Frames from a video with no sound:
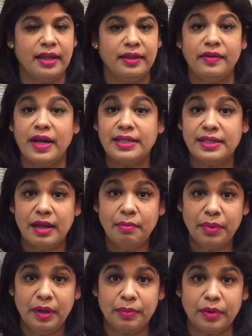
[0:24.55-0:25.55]
there are
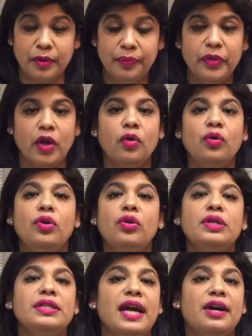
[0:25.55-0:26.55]
some people who
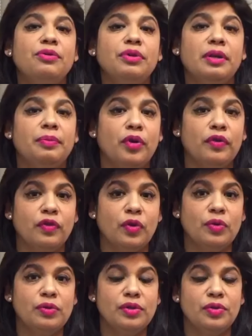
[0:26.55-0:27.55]
look down upon
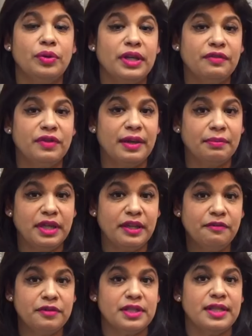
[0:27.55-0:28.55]
those who give them
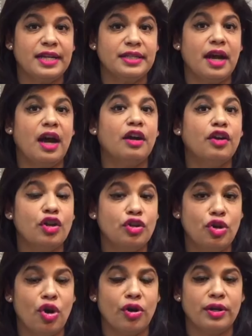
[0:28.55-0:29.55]
gifts that are
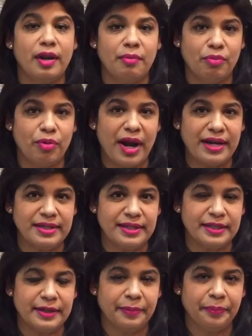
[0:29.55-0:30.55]

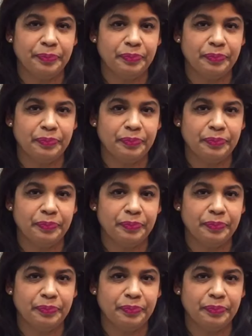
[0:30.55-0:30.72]
non-branded.